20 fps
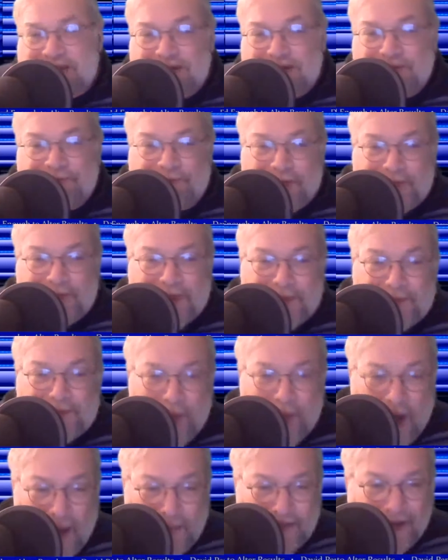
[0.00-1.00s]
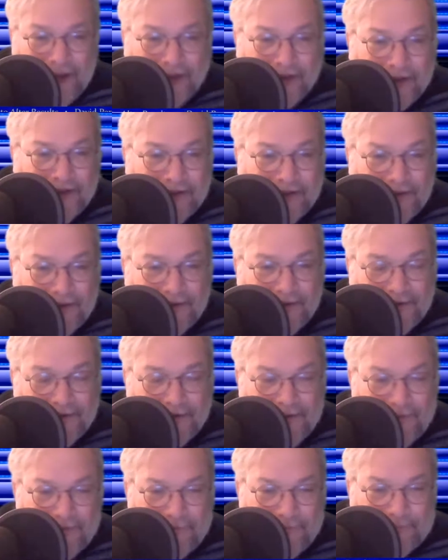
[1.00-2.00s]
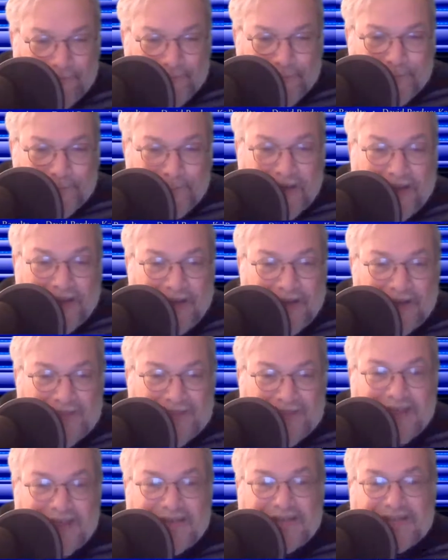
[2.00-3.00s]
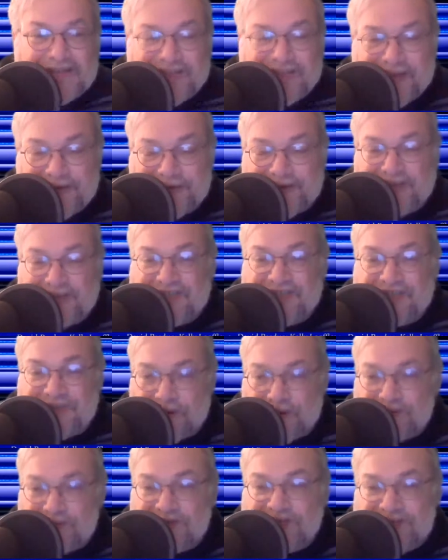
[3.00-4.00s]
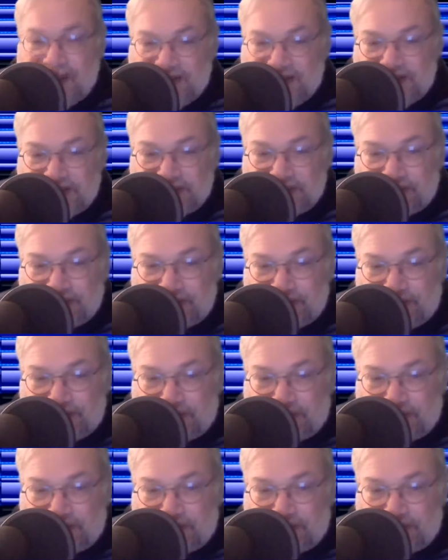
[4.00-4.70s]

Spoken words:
from the public because they consider it so dangerous.